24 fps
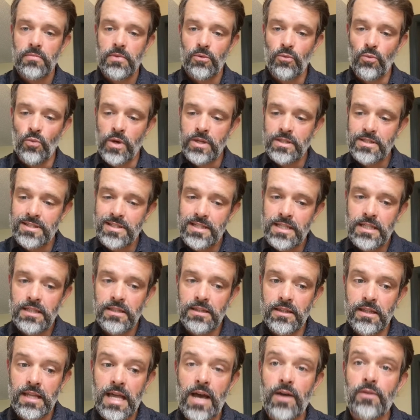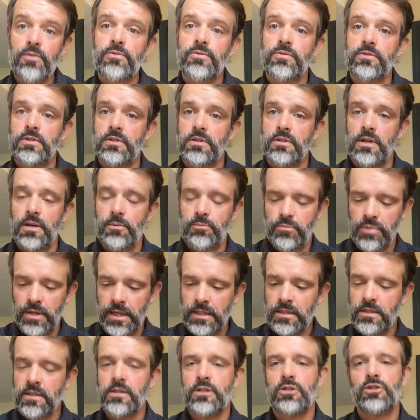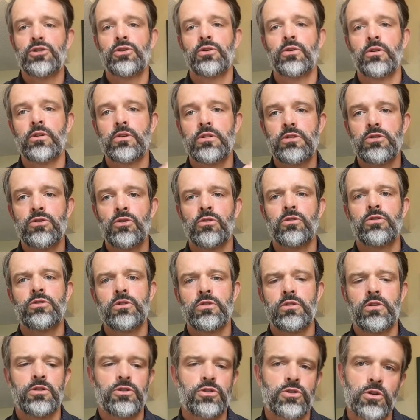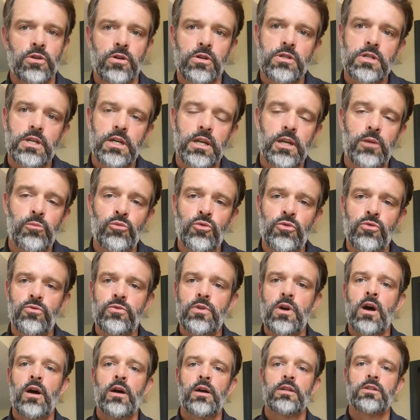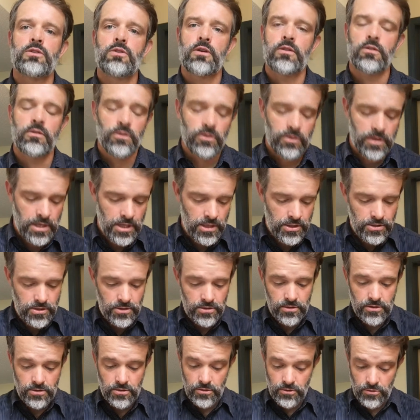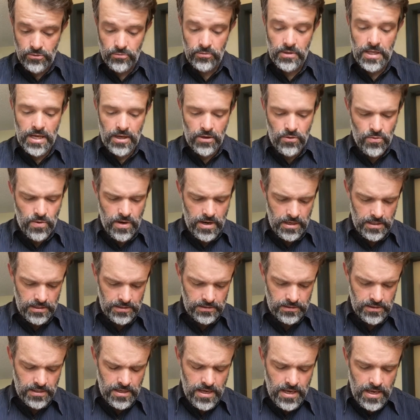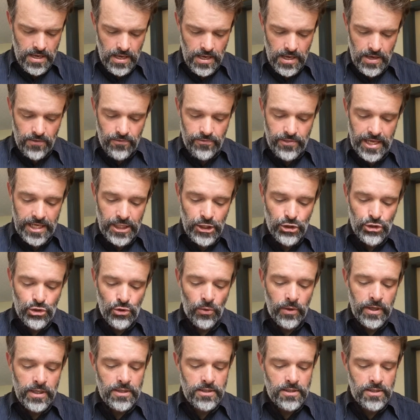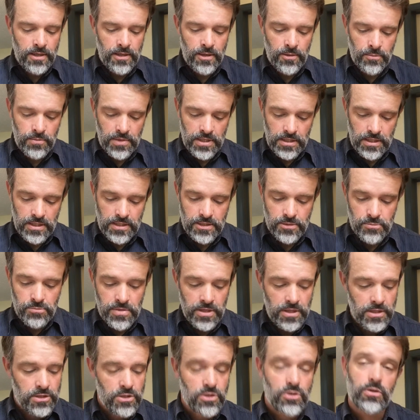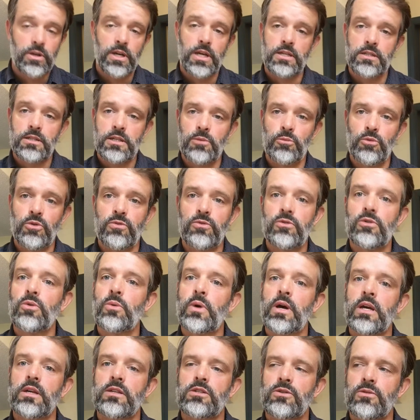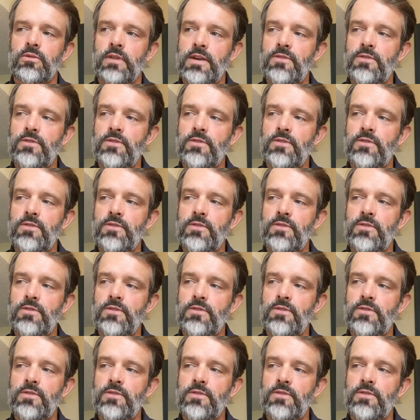once he left, planted the church, nurtured the church, and he moved on to other locations to do likewise. They joined him in his ministry as he moved away. So they